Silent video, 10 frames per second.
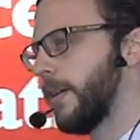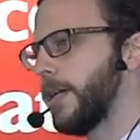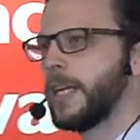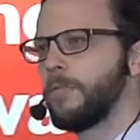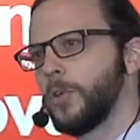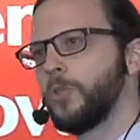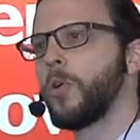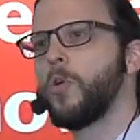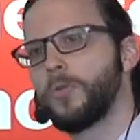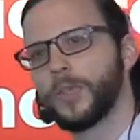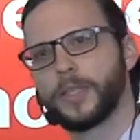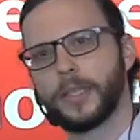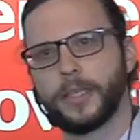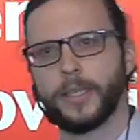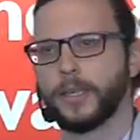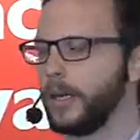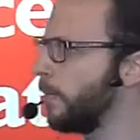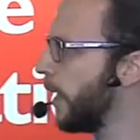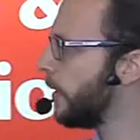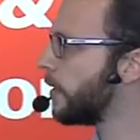I never drove the city. I
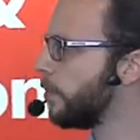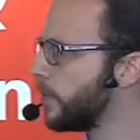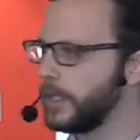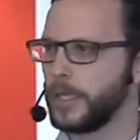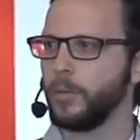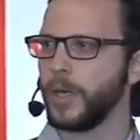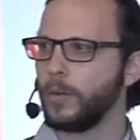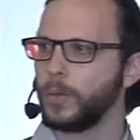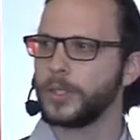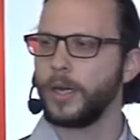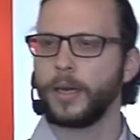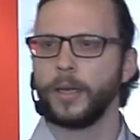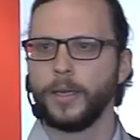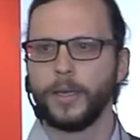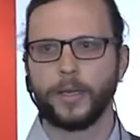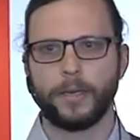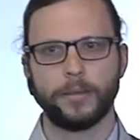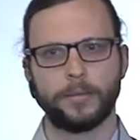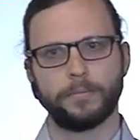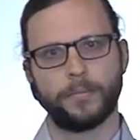played SimCity when I was young.
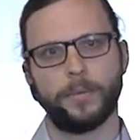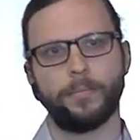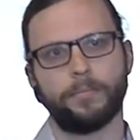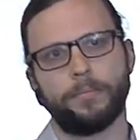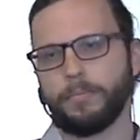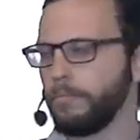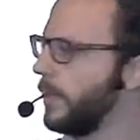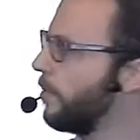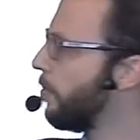Maybe